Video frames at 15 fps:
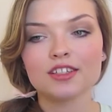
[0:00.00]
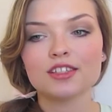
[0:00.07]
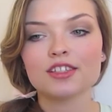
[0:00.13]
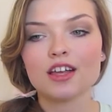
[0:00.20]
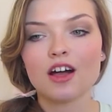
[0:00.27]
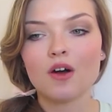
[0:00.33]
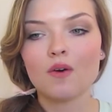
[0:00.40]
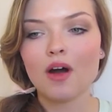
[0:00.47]

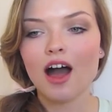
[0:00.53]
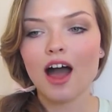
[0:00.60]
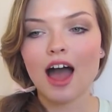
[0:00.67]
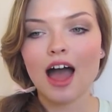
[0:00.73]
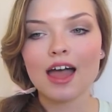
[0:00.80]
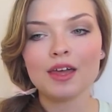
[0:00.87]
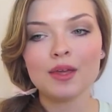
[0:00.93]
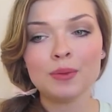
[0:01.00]
So
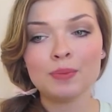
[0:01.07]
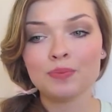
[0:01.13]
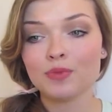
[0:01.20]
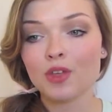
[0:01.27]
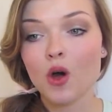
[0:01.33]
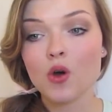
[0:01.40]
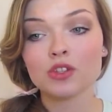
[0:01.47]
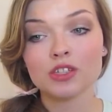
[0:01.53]
I'm
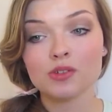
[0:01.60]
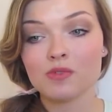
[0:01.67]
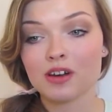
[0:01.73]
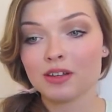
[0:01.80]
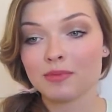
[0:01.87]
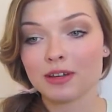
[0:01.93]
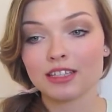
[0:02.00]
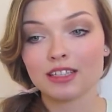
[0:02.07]
the only
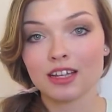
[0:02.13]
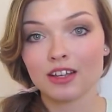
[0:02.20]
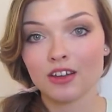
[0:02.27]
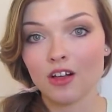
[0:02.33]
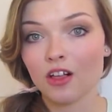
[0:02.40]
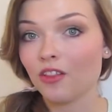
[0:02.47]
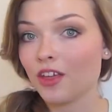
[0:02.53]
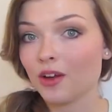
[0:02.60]
one in my study
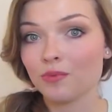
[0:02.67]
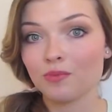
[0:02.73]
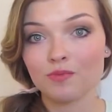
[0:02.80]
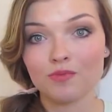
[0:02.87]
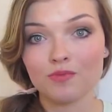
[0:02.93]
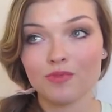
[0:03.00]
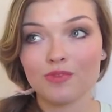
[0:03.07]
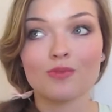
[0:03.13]
hall that
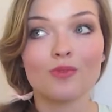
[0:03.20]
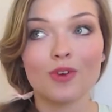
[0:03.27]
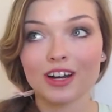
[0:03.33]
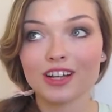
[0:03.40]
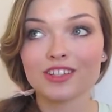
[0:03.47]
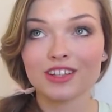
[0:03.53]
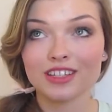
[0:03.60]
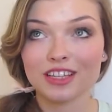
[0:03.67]

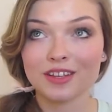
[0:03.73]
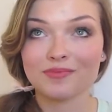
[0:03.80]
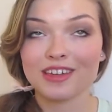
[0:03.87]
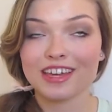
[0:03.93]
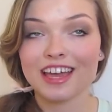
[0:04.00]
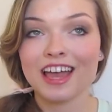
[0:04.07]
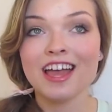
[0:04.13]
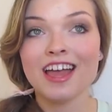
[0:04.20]
works on
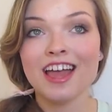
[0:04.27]
something